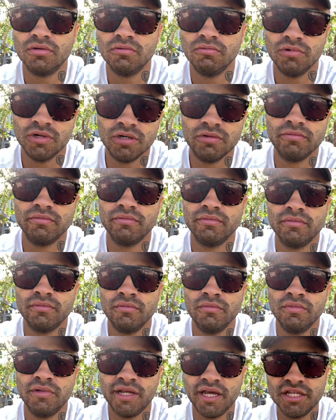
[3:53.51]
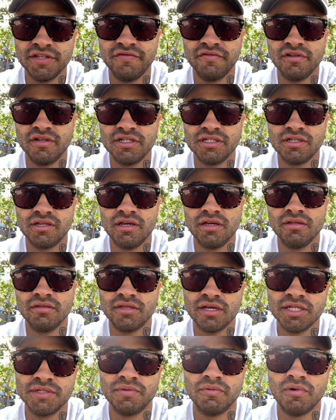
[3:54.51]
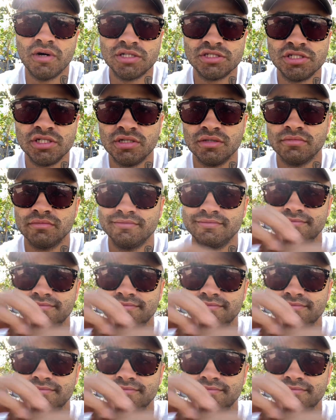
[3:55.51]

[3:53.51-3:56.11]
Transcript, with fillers: Well, thanks for listening. Thanks for watching.